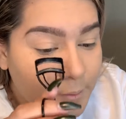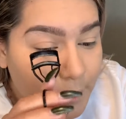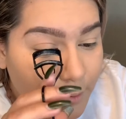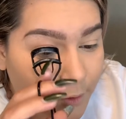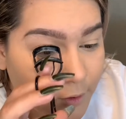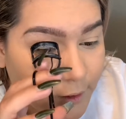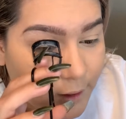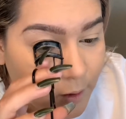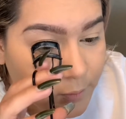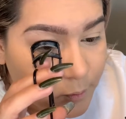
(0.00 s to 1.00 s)
my brother can
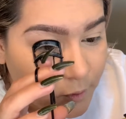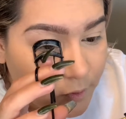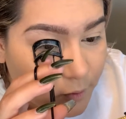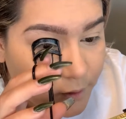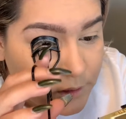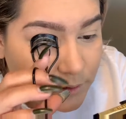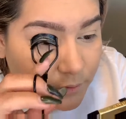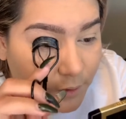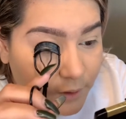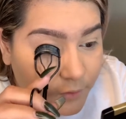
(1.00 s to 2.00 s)
help me move the rest of
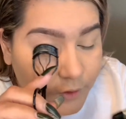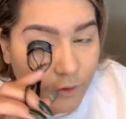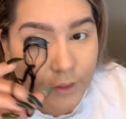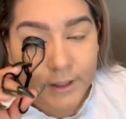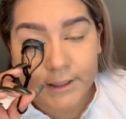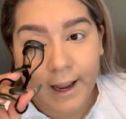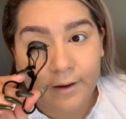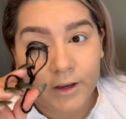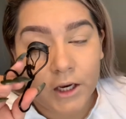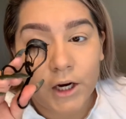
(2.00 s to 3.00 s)
whatever little things I
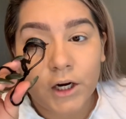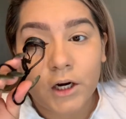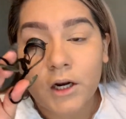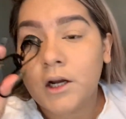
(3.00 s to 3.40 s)
have here.